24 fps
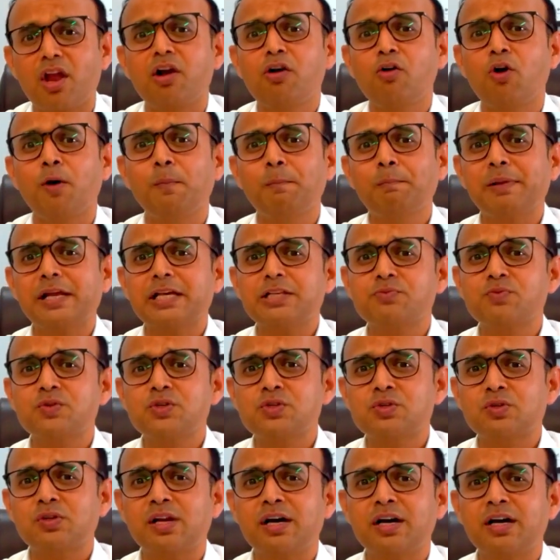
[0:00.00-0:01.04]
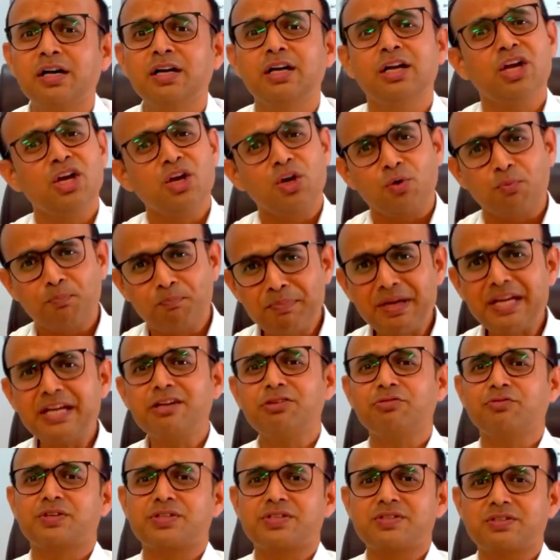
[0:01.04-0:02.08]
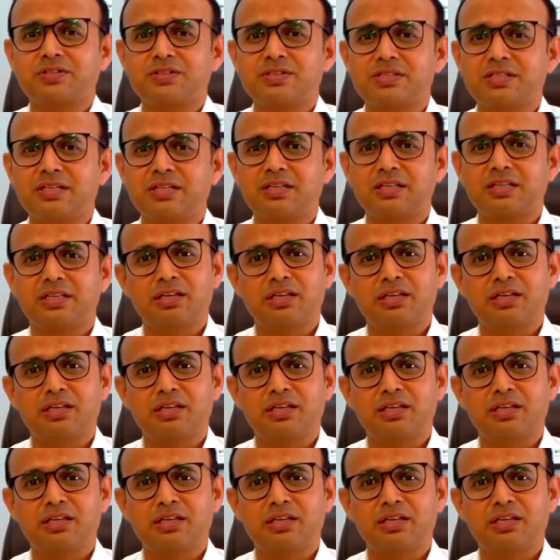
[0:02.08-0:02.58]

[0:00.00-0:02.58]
complex fistula. Meet your surgeon.